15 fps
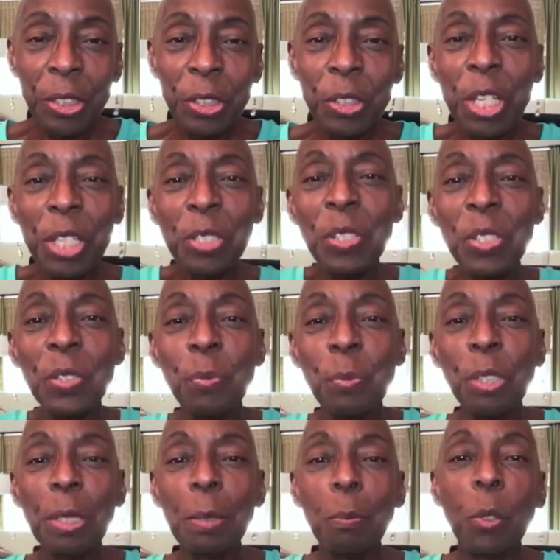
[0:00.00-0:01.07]
You notice it's
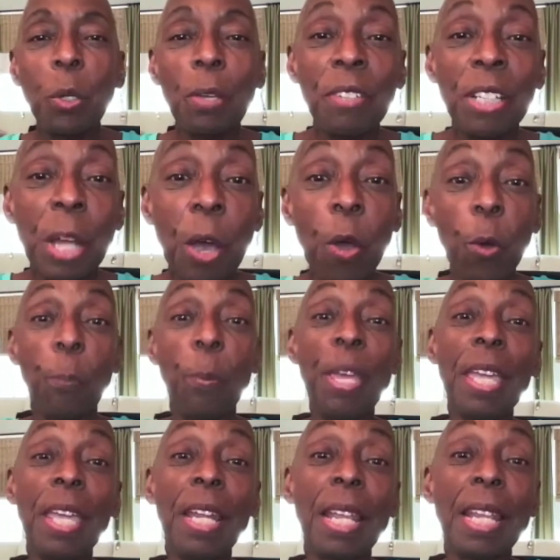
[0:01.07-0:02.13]
really more of an
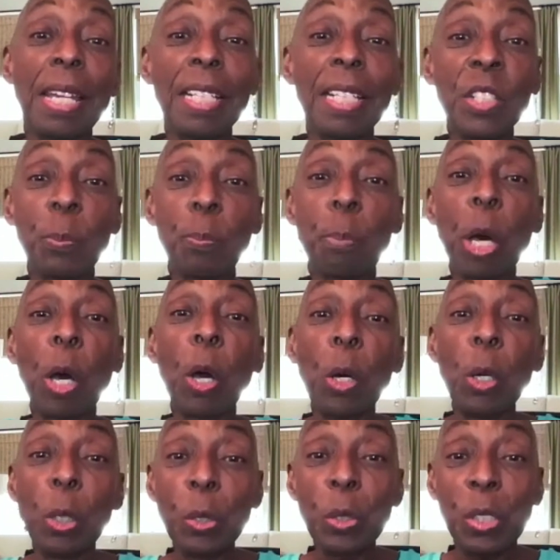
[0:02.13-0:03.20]
open and
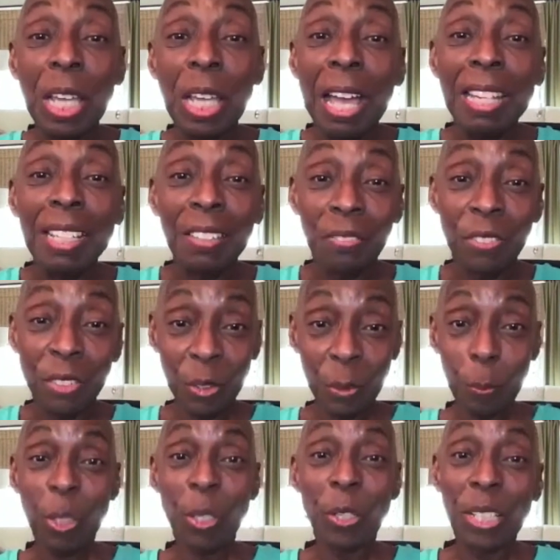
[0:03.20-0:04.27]
exposed kind of
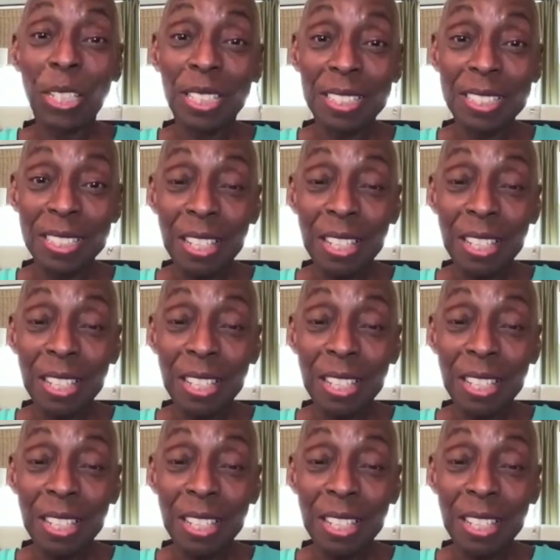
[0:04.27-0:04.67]
experience.